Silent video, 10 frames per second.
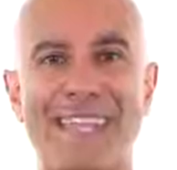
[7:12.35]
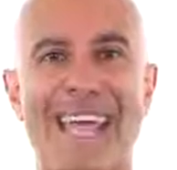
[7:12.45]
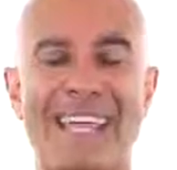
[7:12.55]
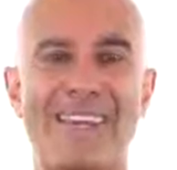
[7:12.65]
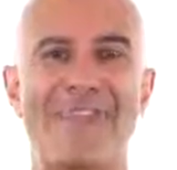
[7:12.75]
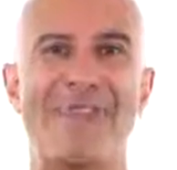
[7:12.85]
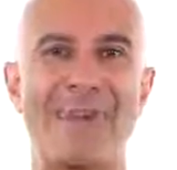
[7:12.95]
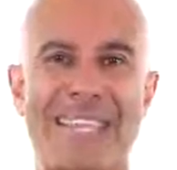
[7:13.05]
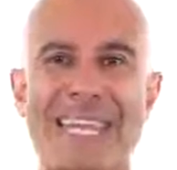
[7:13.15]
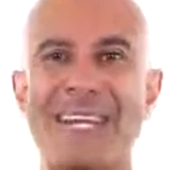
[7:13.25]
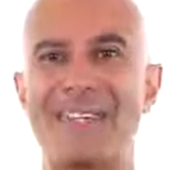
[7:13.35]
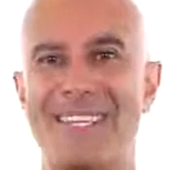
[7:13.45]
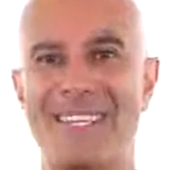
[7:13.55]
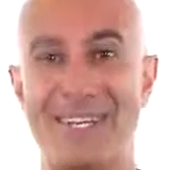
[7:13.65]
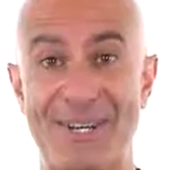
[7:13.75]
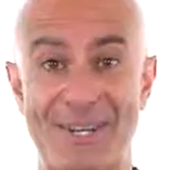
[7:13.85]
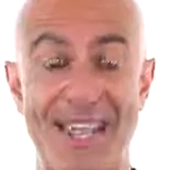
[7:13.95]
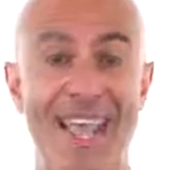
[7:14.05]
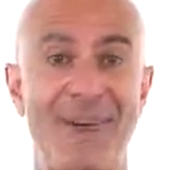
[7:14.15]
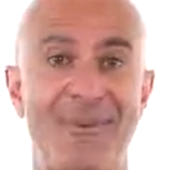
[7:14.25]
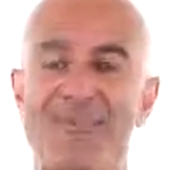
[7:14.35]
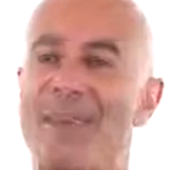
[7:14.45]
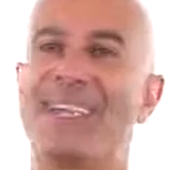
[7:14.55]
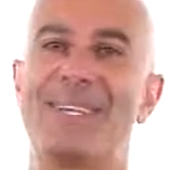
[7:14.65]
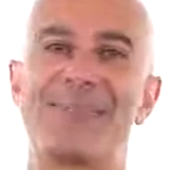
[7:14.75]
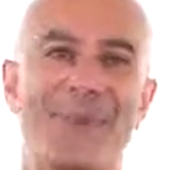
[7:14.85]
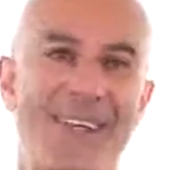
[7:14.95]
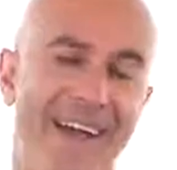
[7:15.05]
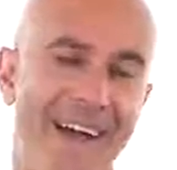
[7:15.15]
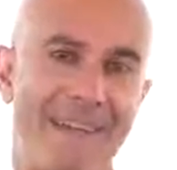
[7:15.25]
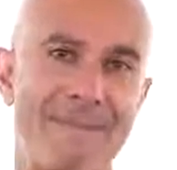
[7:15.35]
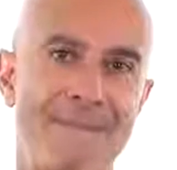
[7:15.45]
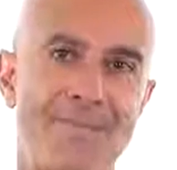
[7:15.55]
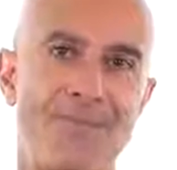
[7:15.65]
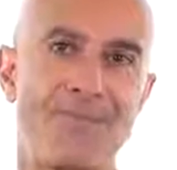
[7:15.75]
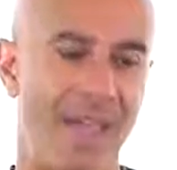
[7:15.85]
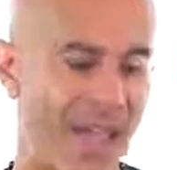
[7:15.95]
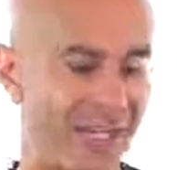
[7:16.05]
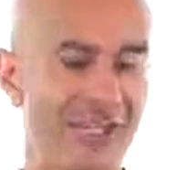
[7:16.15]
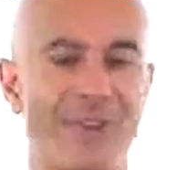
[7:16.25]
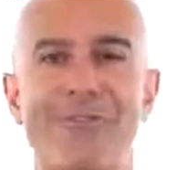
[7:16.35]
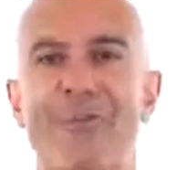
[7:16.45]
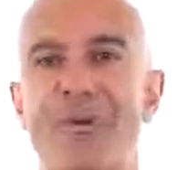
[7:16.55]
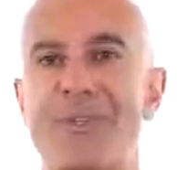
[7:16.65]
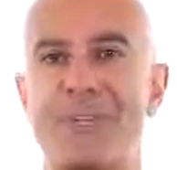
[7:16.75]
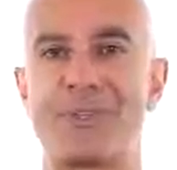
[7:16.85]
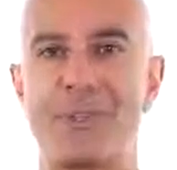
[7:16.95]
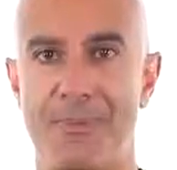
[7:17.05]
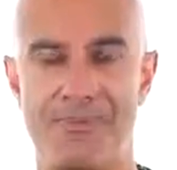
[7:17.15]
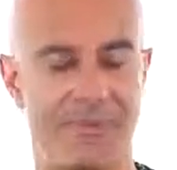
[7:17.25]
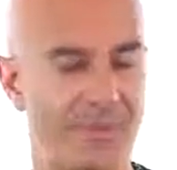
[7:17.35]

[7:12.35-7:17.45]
night, for years and years, when my kids were young, I shared 4 things with them.